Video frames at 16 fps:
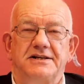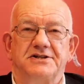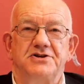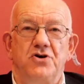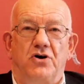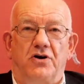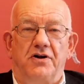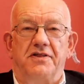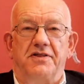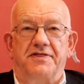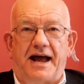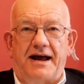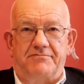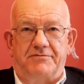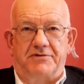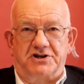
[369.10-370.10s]
not
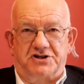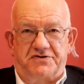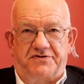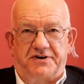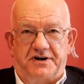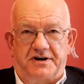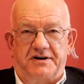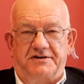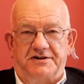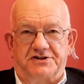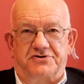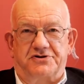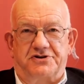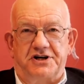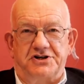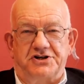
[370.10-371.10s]
that much of a
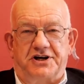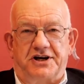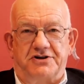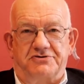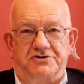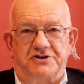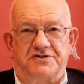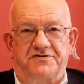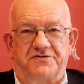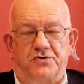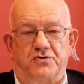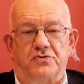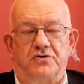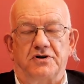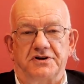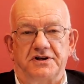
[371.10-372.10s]
strategic interest
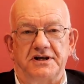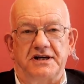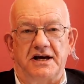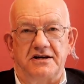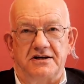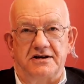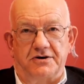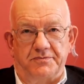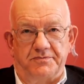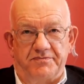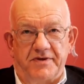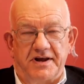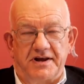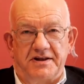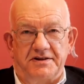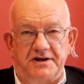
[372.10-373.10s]
for the EU.
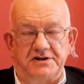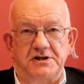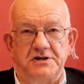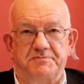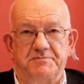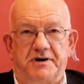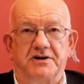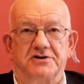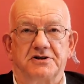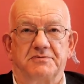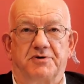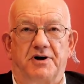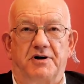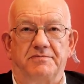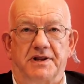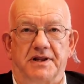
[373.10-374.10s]
This is part of the
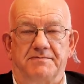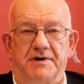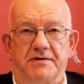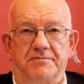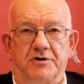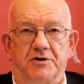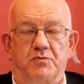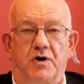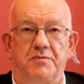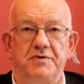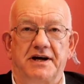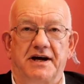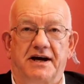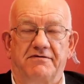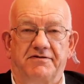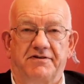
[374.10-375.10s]
problem at the moment. What we
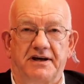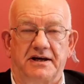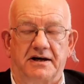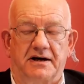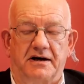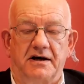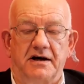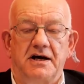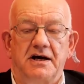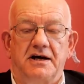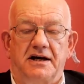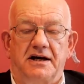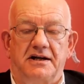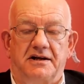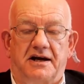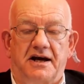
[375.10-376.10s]
have here,
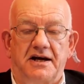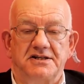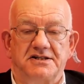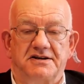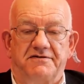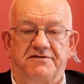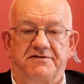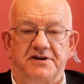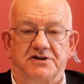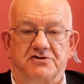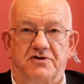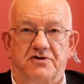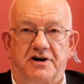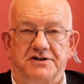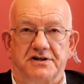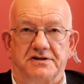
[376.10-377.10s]
in the case of this
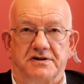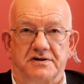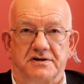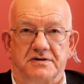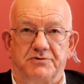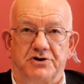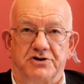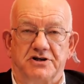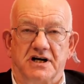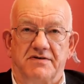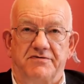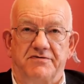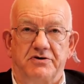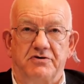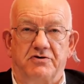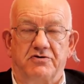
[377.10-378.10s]
crisis that's emerging over
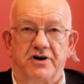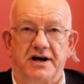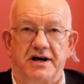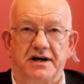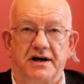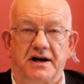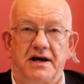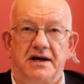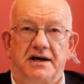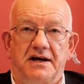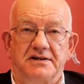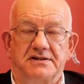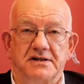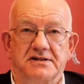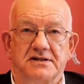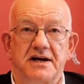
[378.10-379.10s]
Ukraine, is
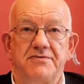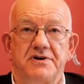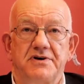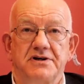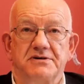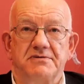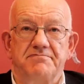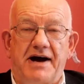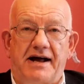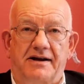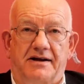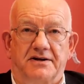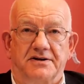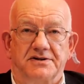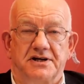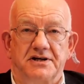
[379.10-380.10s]
a serious
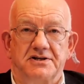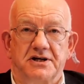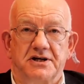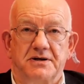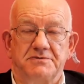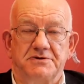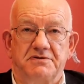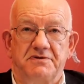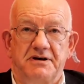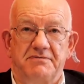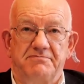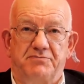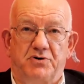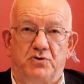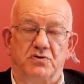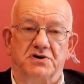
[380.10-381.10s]
imbalance in terms of the
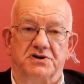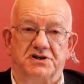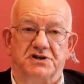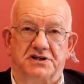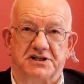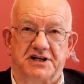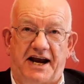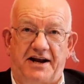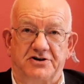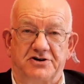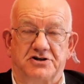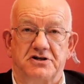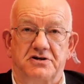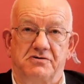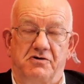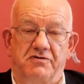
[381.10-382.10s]
importance attached to
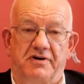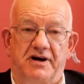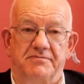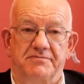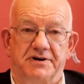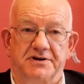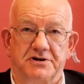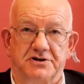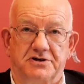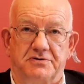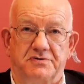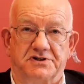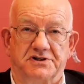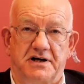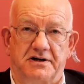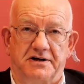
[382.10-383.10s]
Ukraine by the two
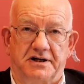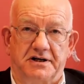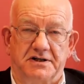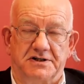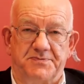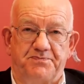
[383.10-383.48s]
sides.